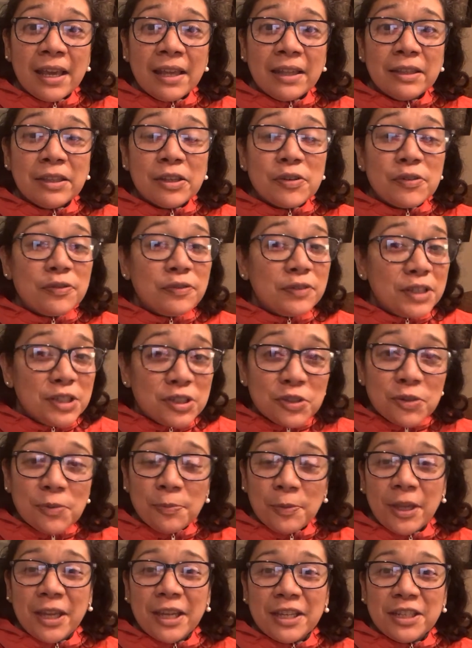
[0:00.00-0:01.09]
the official
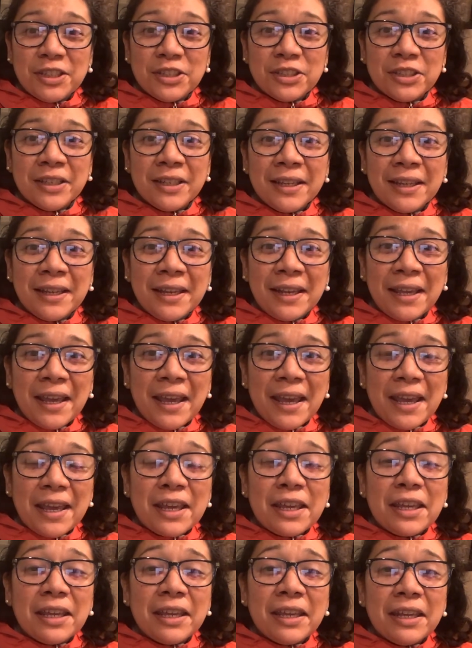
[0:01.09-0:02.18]
page,
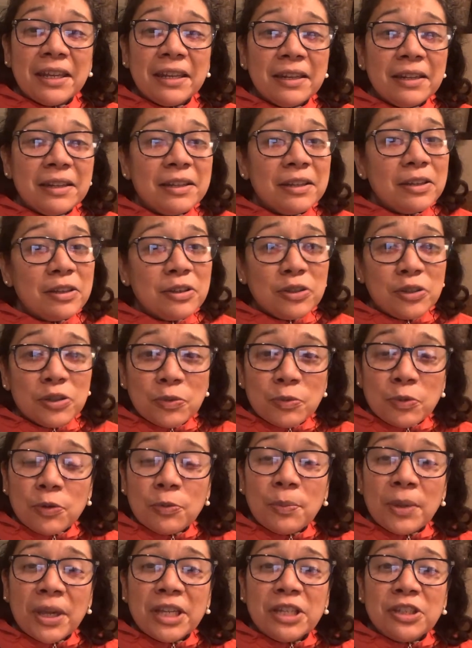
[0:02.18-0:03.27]
and you will
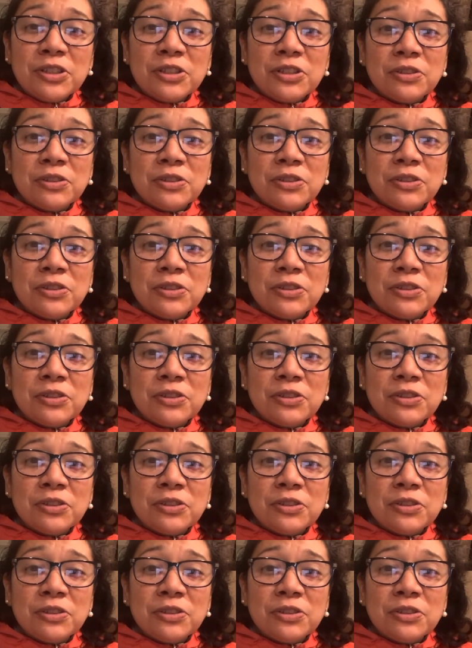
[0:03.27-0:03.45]
make